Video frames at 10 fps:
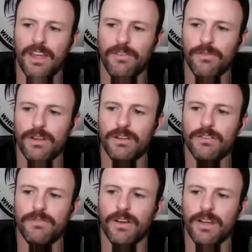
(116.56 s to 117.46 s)

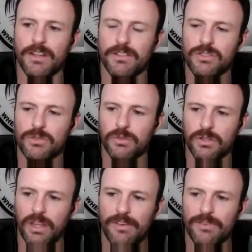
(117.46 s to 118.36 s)
every fucking
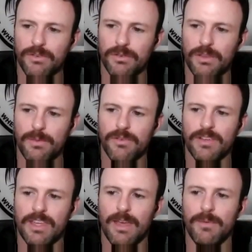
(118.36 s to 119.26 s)
school after that
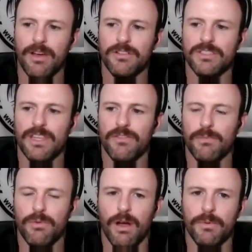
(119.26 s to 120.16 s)
movie came out just having a
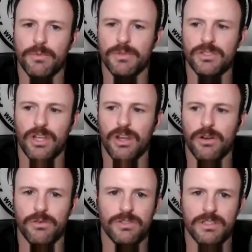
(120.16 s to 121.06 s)
problem with
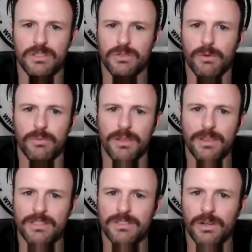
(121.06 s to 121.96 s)
janitors like scribbling
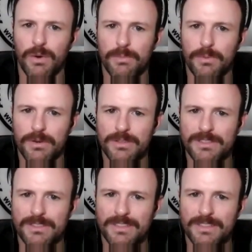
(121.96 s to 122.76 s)
things on whiteboards.